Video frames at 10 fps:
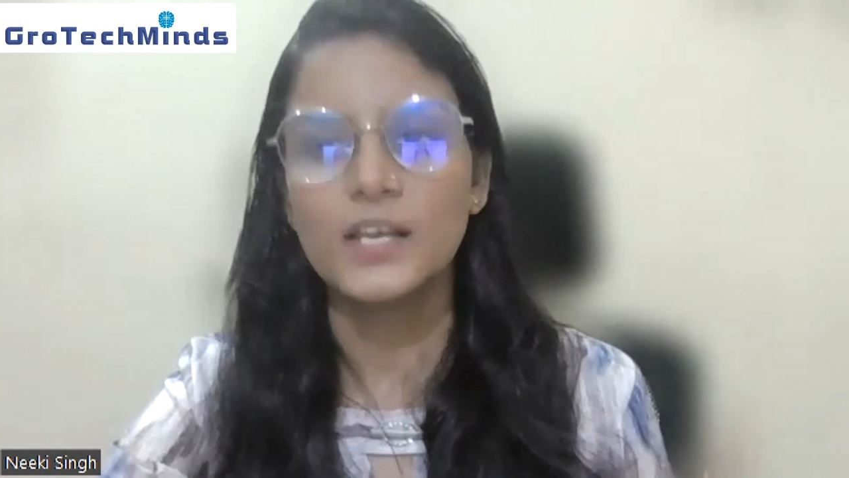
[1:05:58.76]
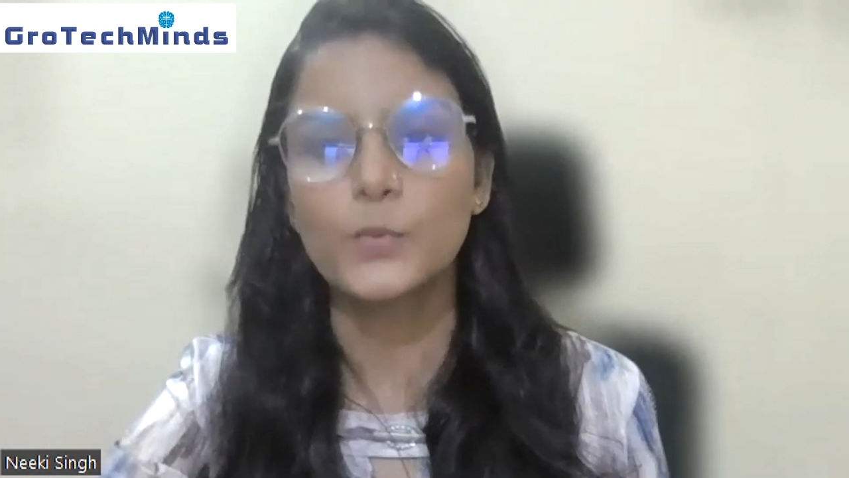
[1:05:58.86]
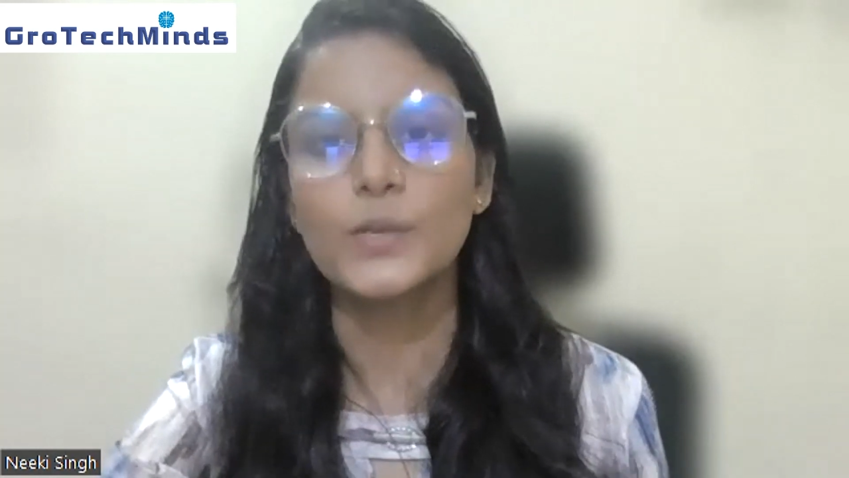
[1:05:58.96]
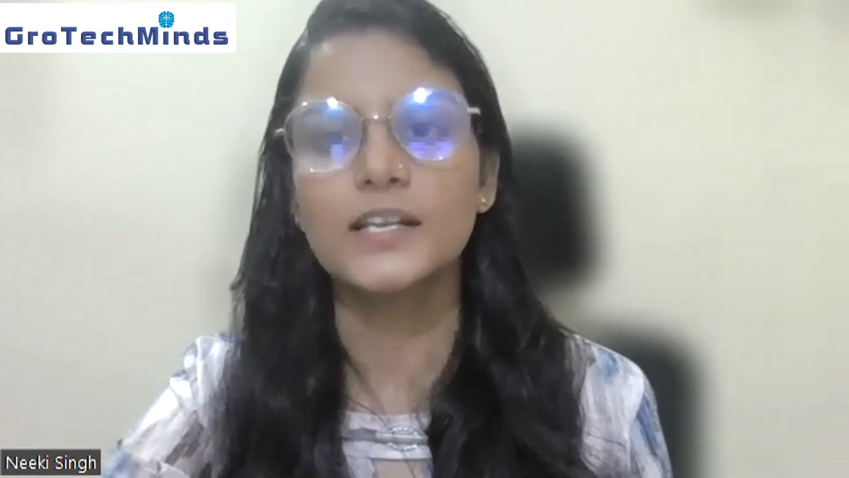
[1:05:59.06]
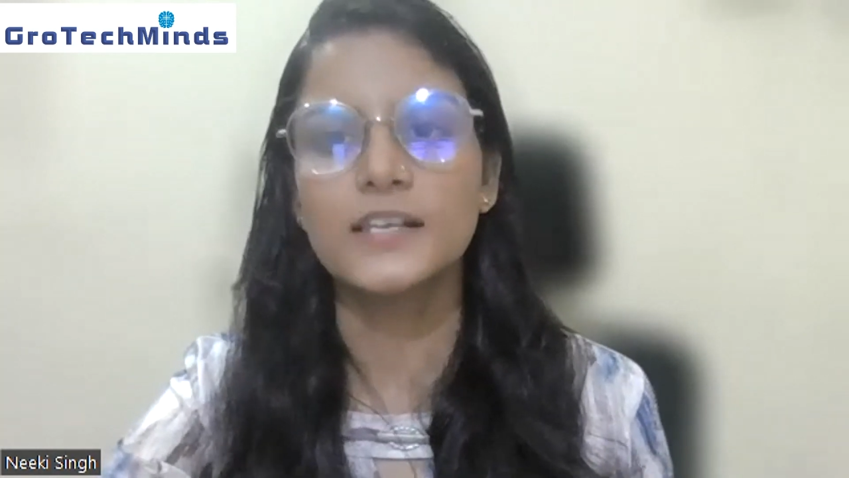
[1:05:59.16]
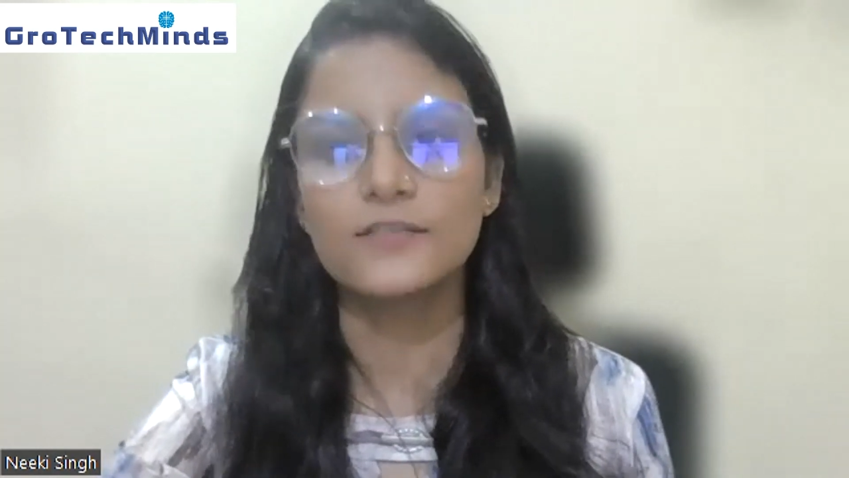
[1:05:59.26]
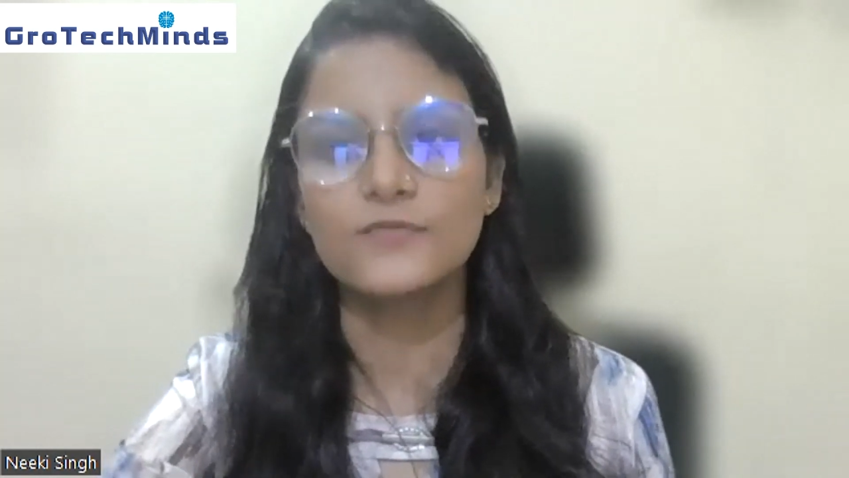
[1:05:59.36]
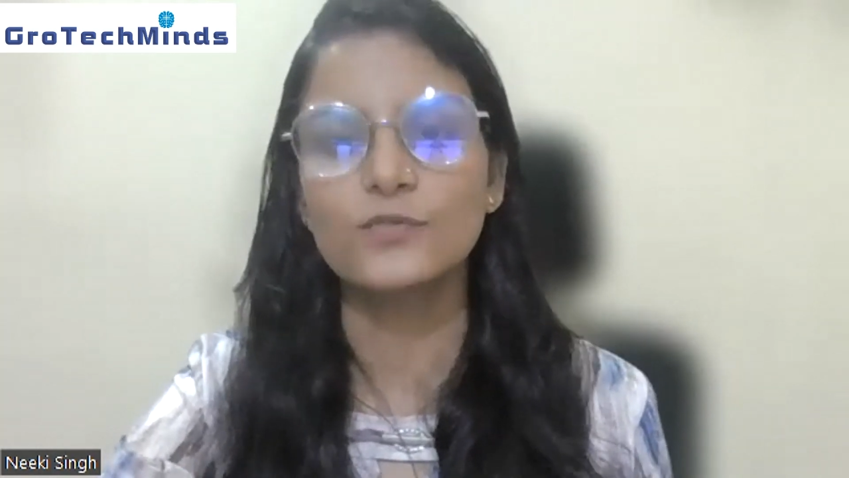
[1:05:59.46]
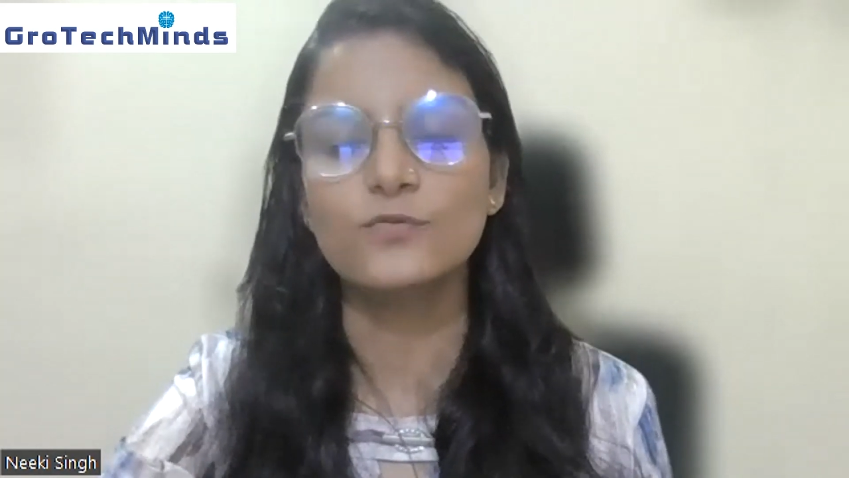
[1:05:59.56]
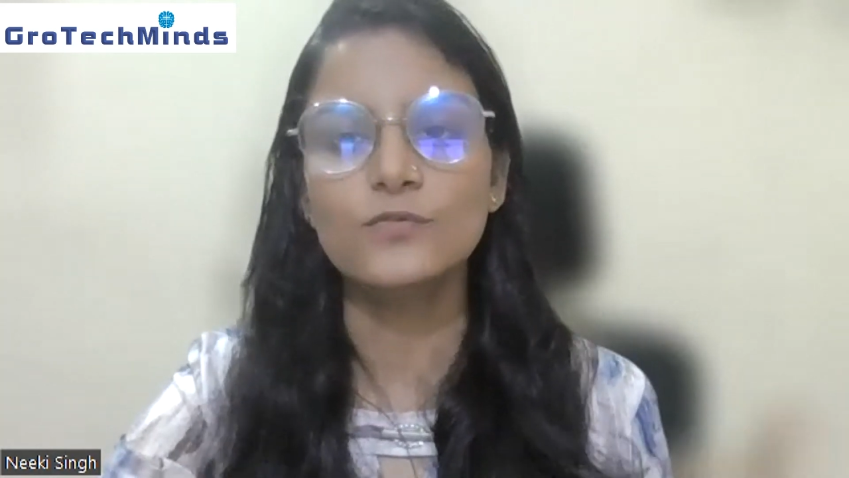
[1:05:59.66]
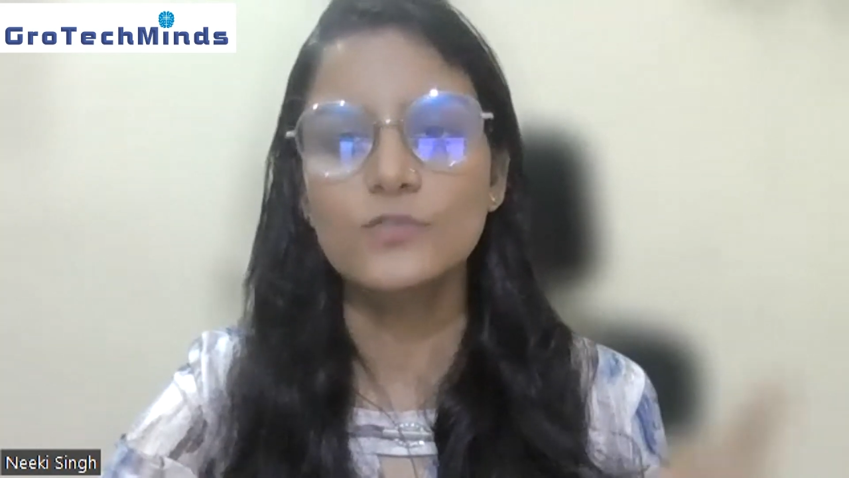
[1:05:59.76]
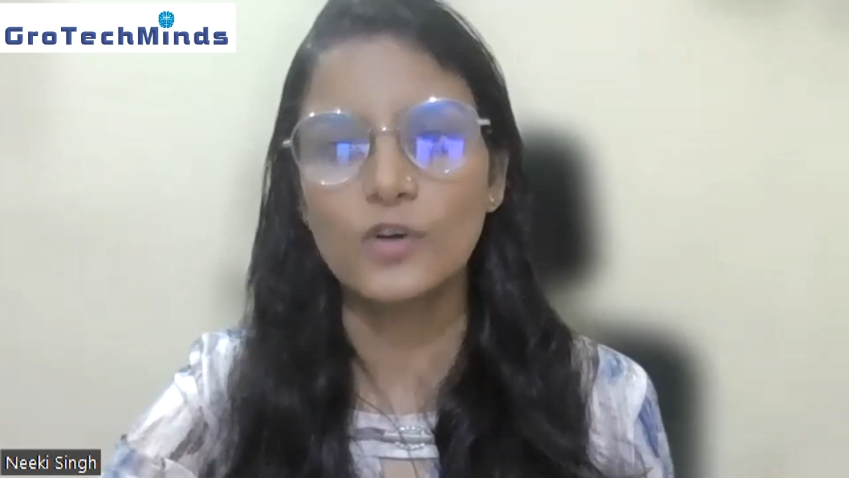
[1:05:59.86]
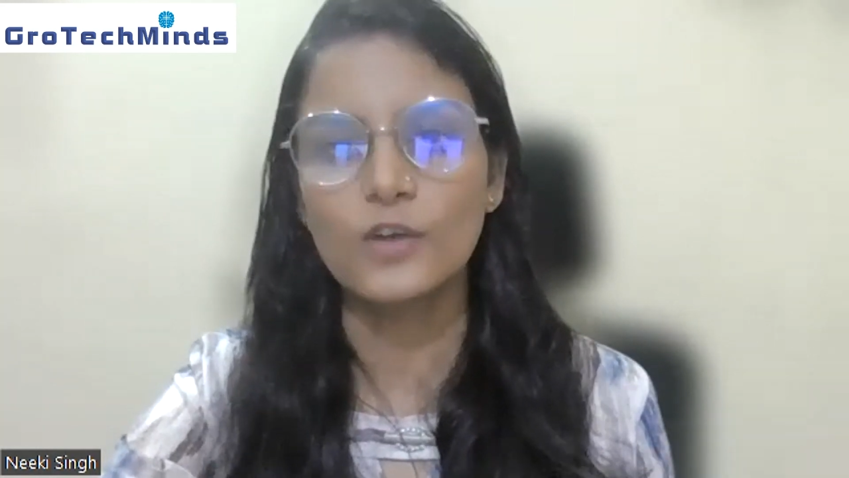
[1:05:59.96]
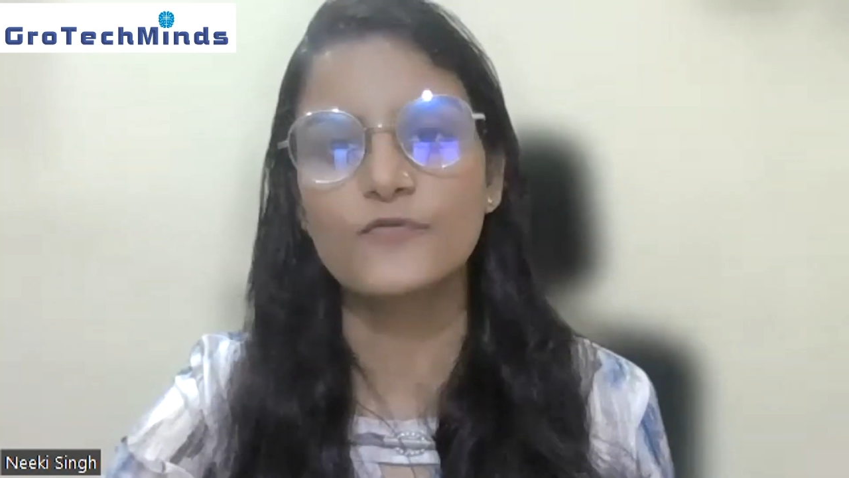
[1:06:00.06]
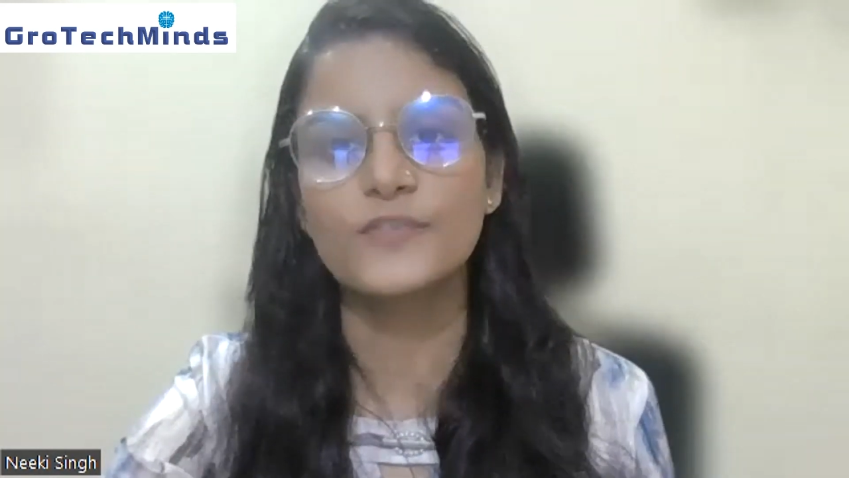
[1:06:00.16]
It will give you
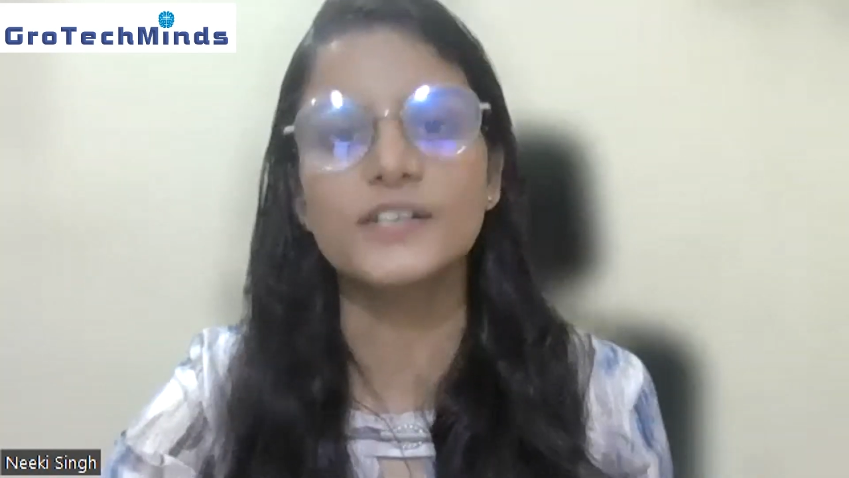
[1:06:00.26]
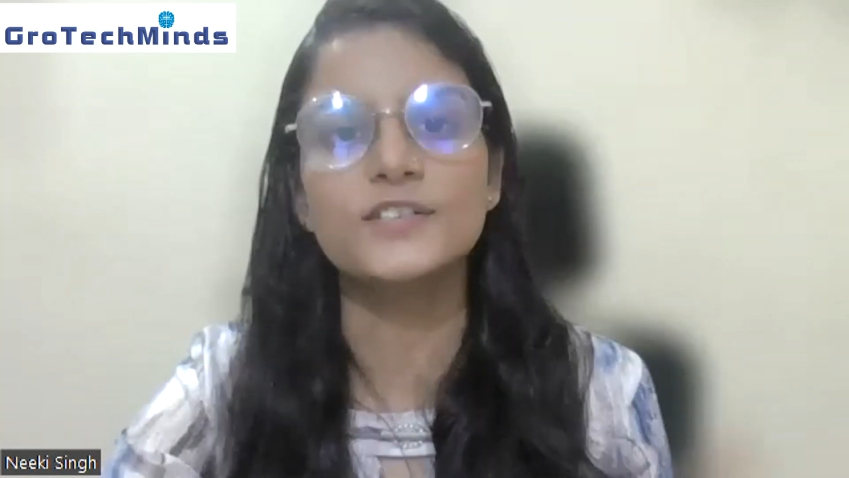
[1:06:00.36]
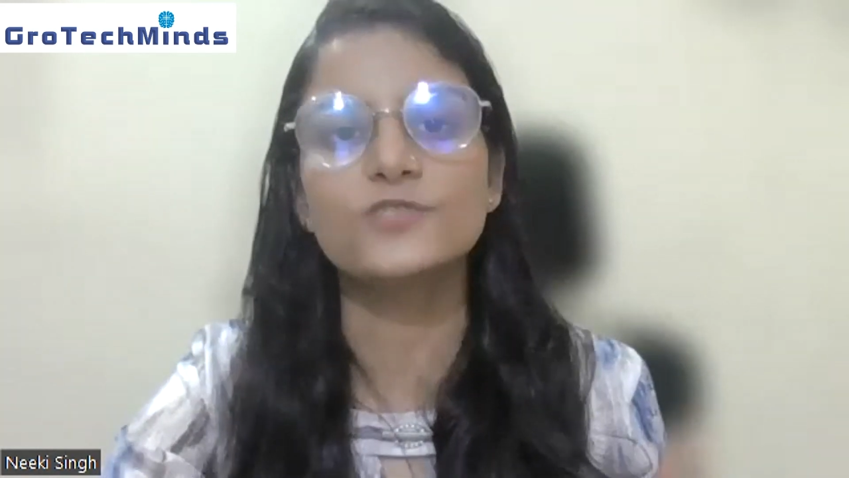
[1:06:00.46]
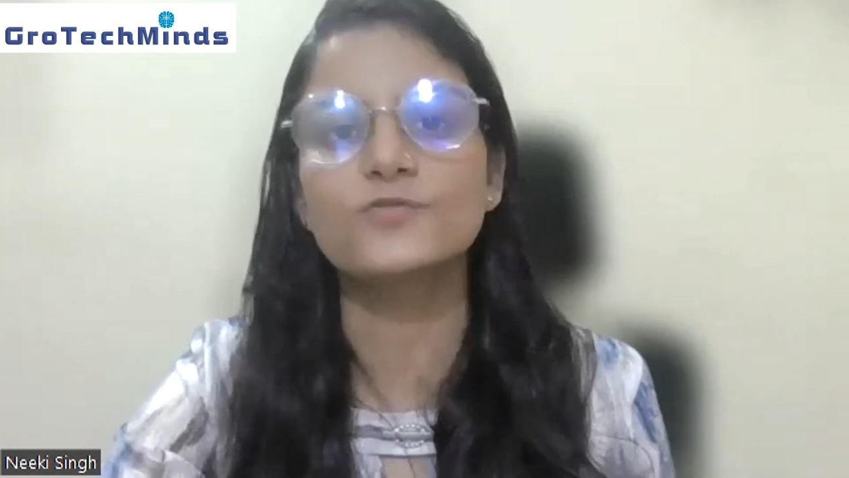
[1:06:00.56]
confidence